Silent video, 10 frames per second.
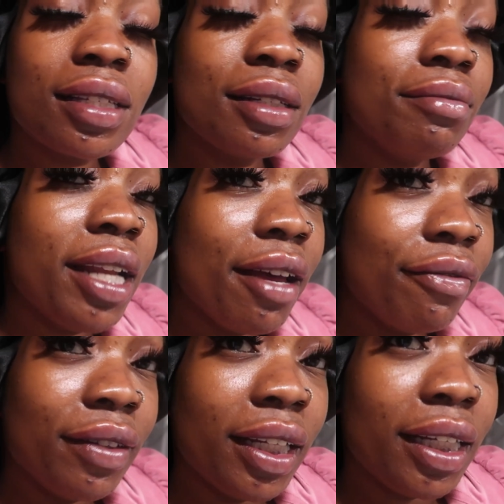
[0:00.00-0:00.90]
some
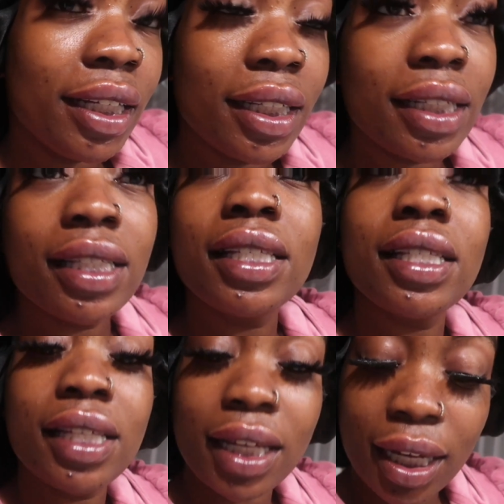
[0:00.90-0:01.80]
netflix
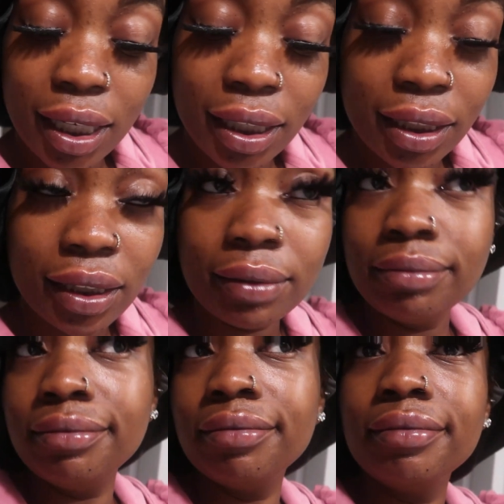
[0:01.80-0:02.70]

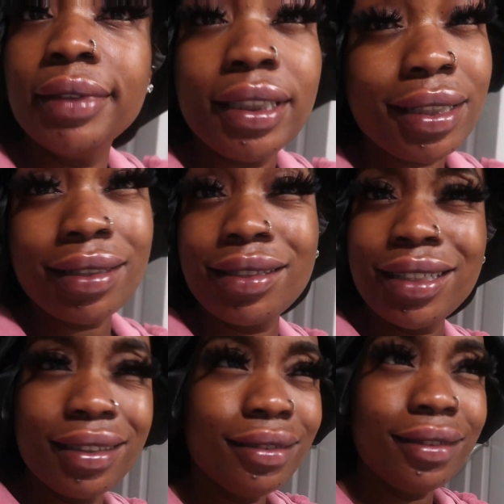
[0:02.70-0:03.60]
um and just
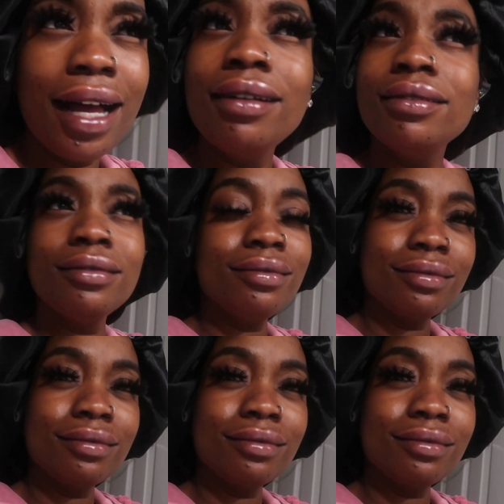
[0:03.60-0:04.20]
chill out